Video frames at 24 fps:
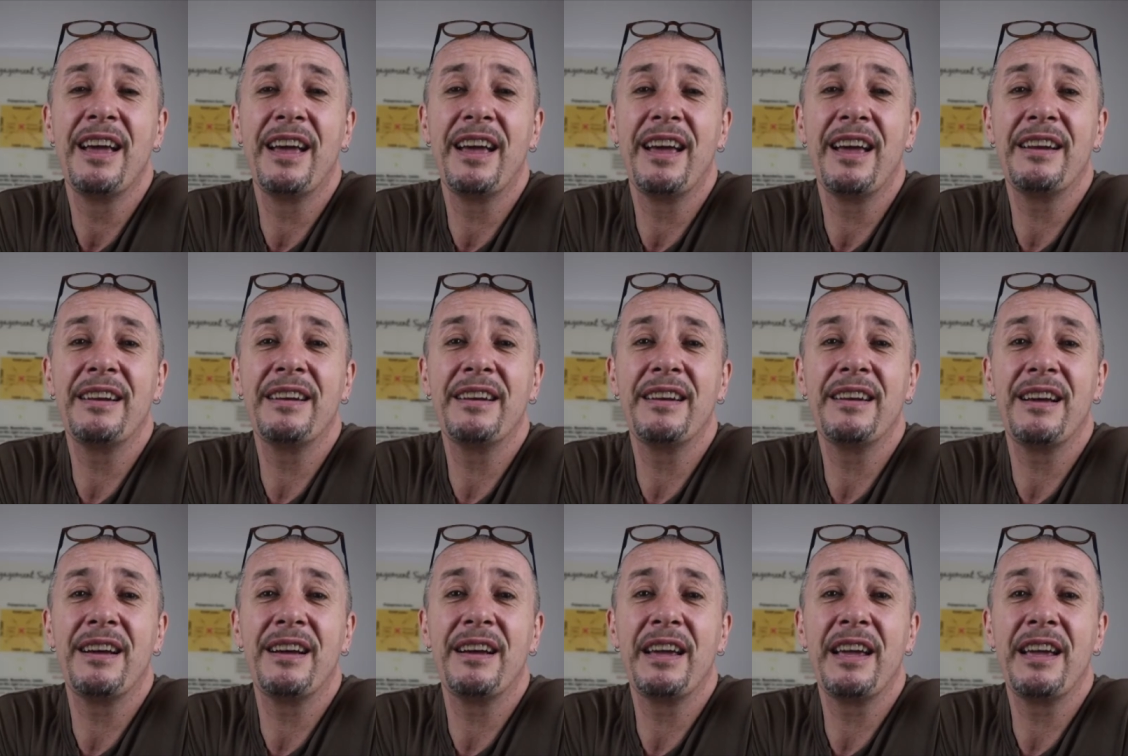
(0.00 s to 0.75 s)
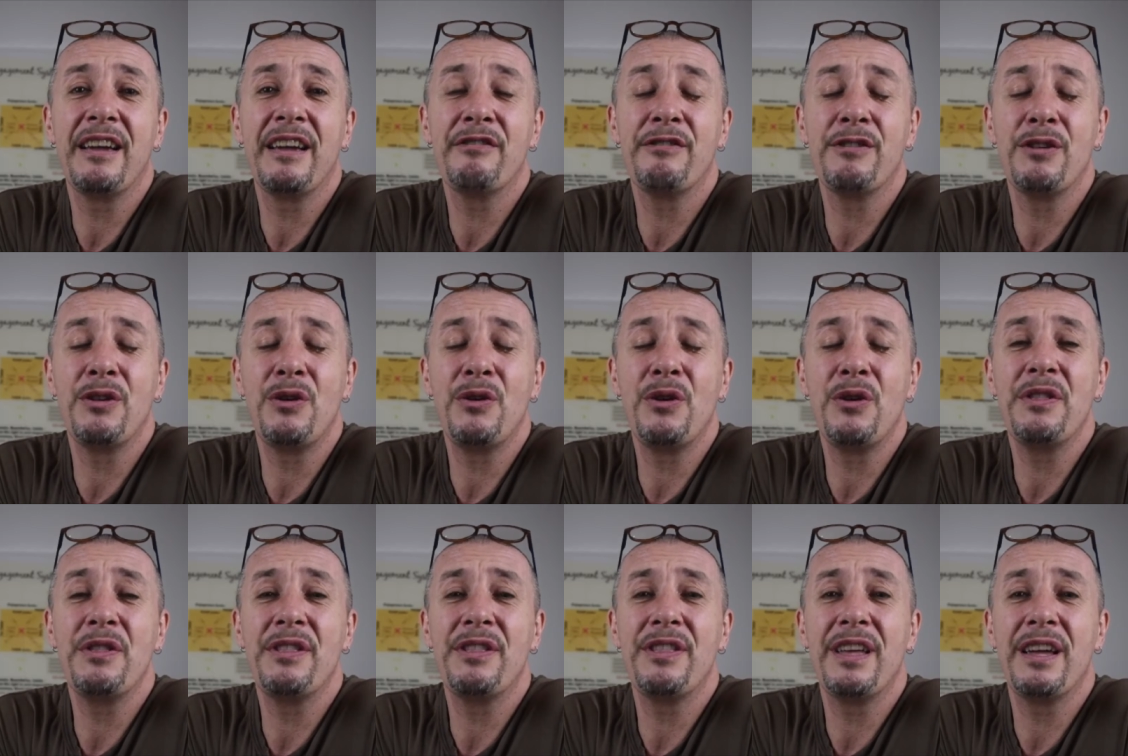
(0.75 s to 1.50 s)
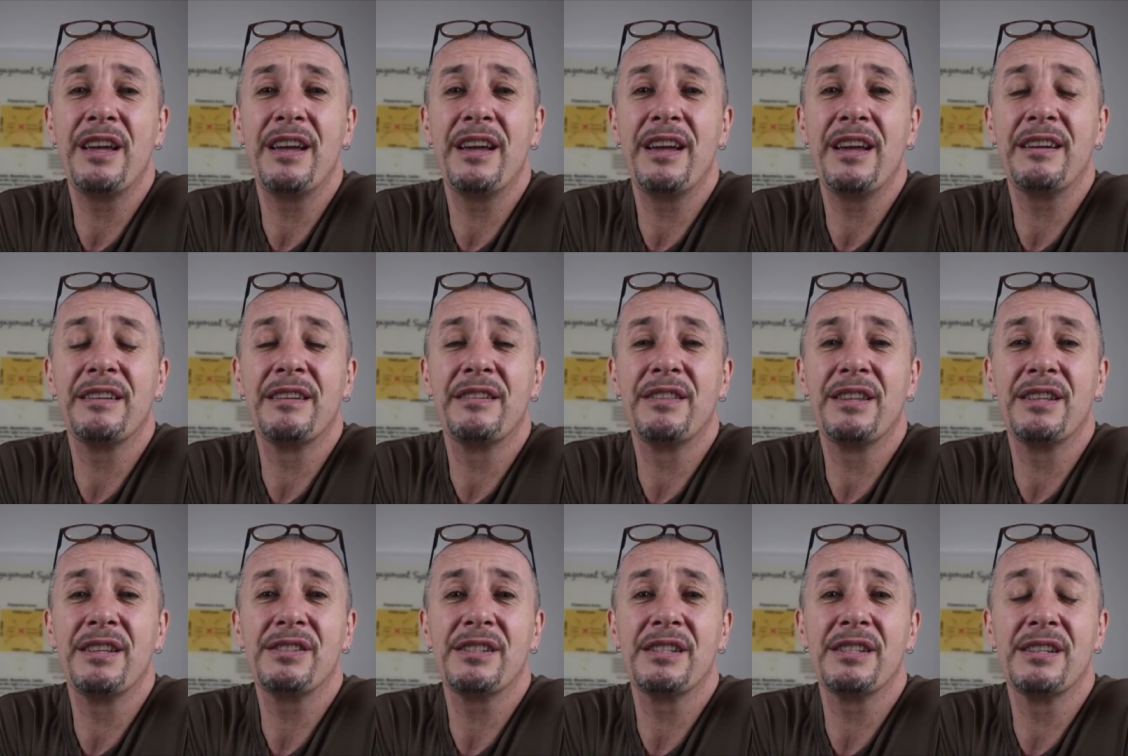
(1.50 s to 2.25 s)
and I have learned
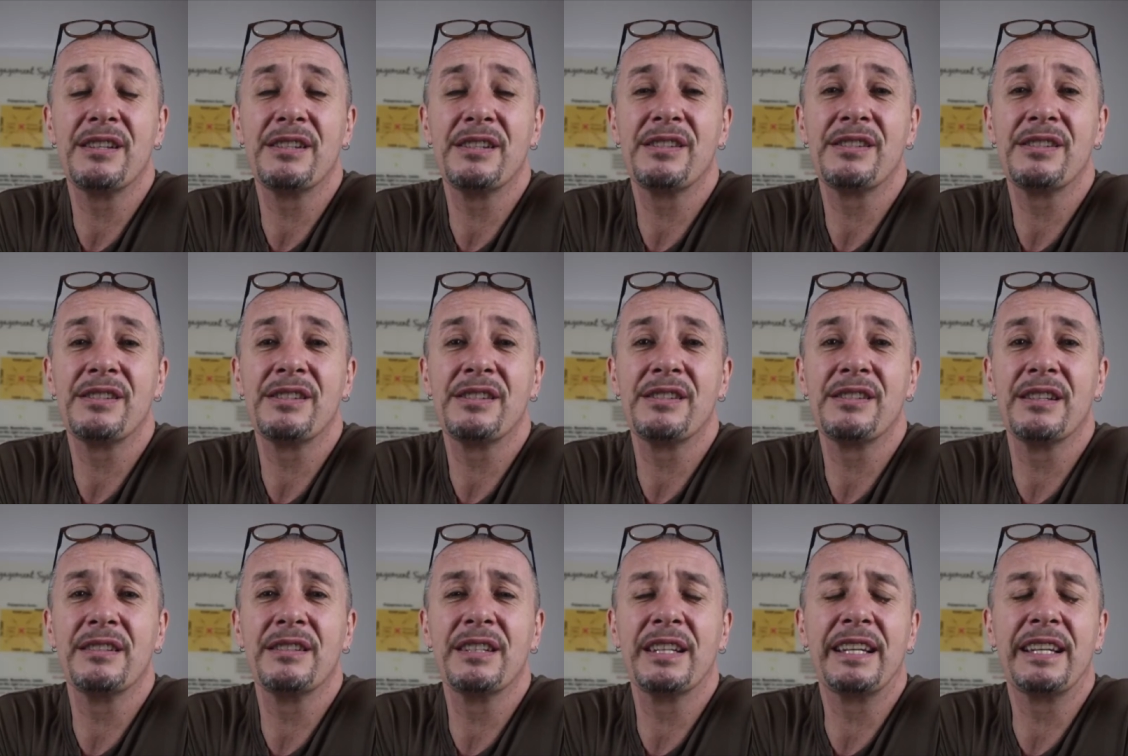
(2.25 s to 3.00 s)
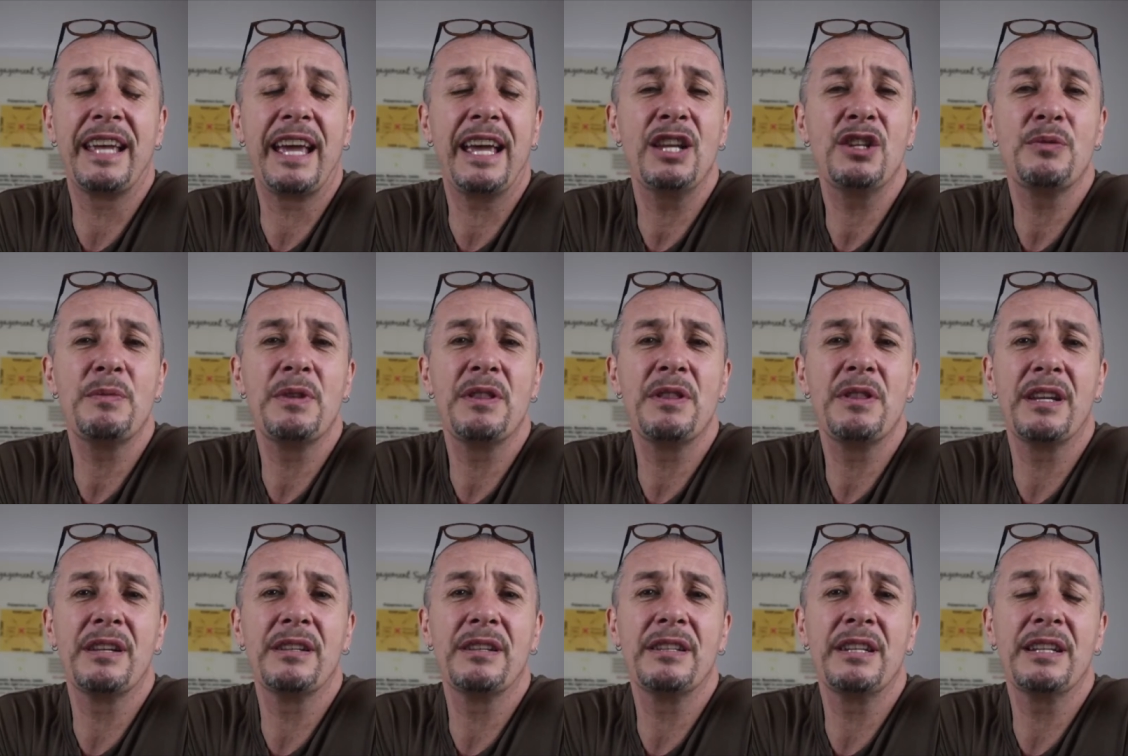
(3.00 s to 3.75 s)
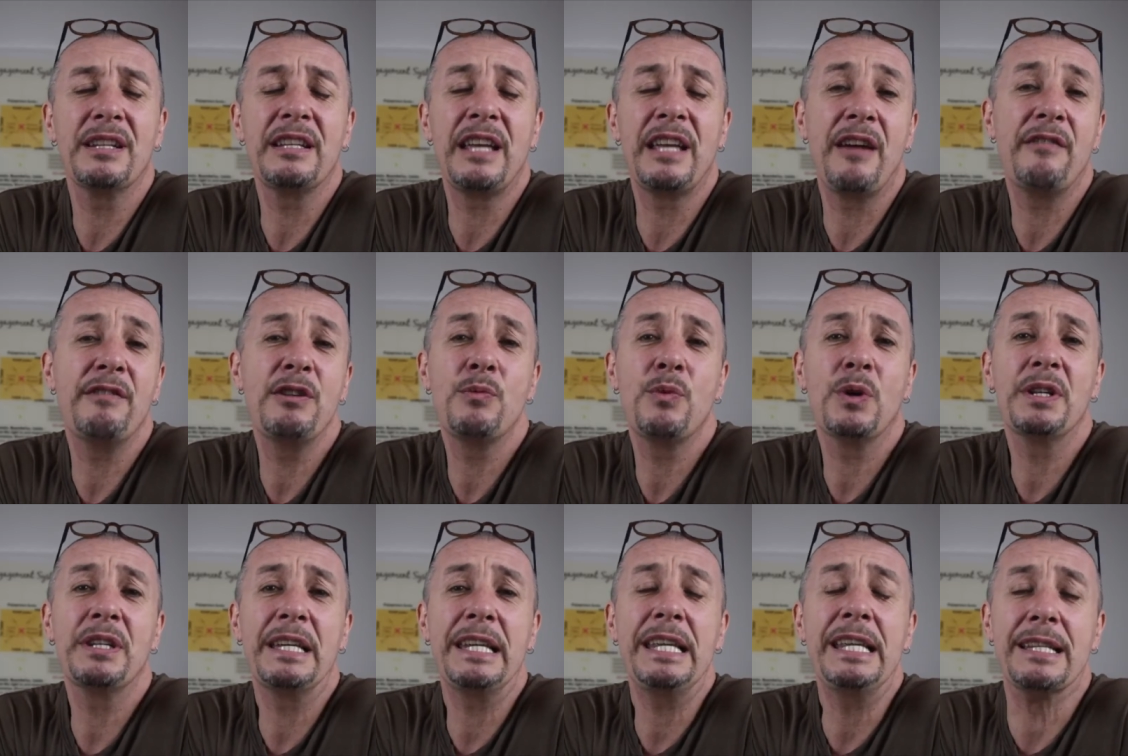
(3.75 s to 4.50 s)
that this is an engagement that nearly
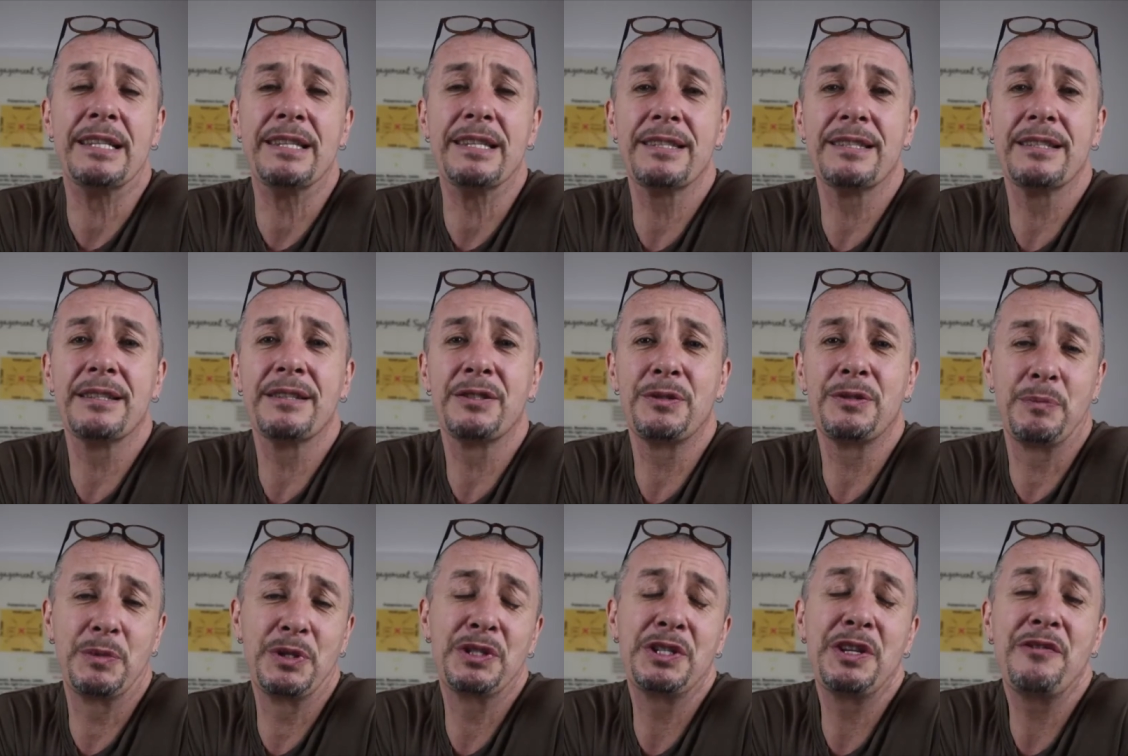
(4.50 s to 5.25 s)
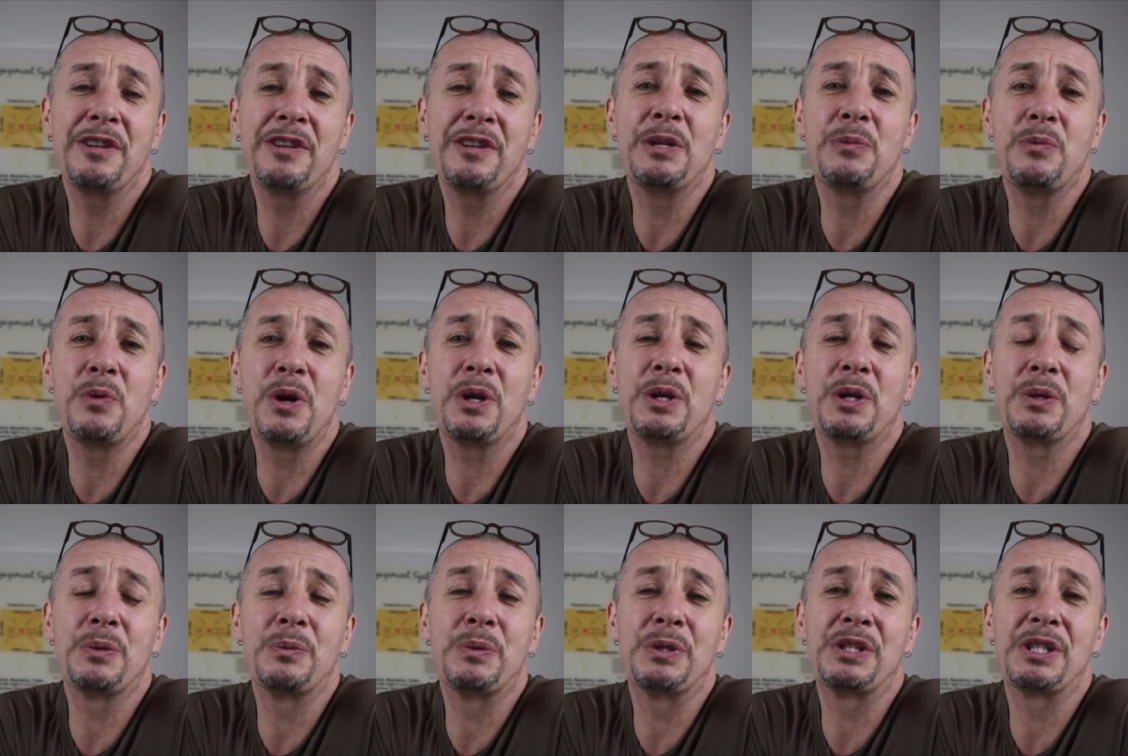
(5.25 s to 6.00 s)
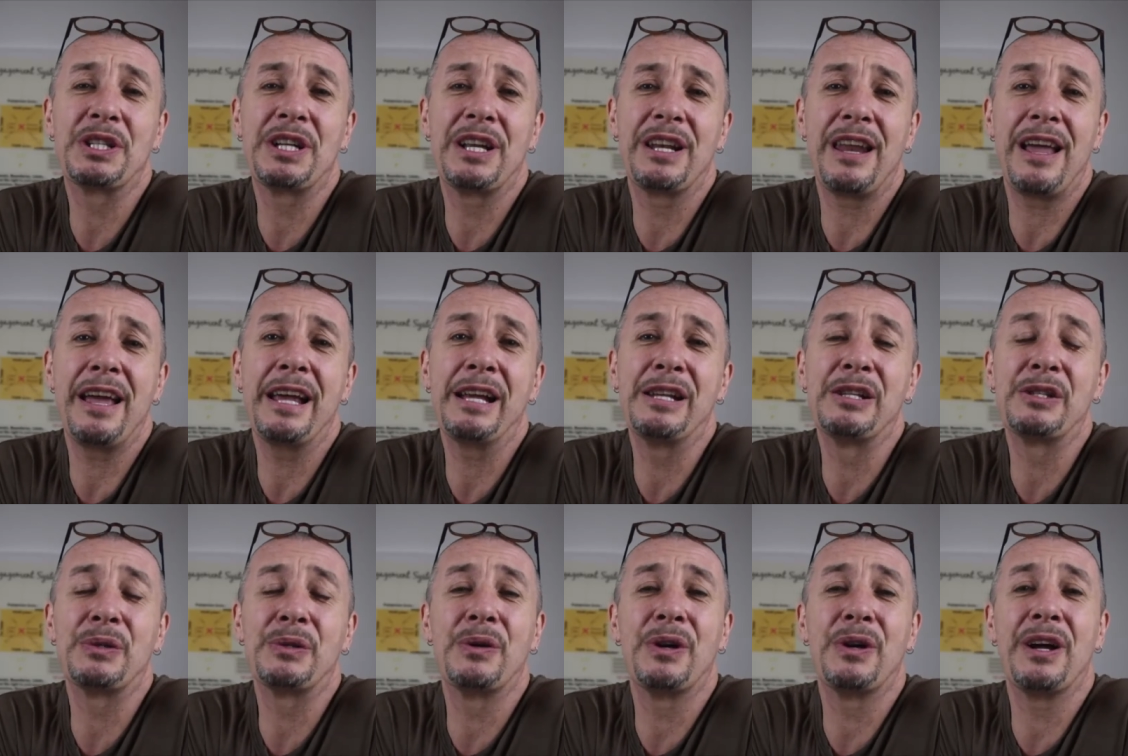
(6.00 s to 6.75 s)
everyone needs, specifically working with
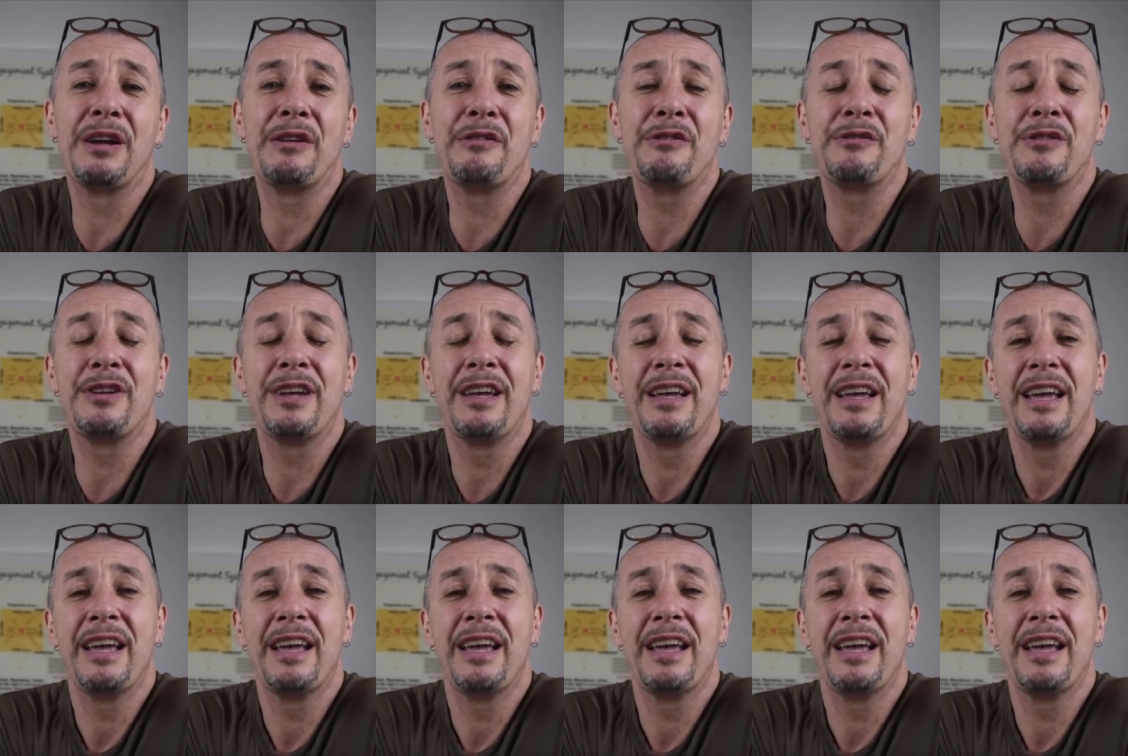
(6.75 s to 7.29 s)
clients. So I've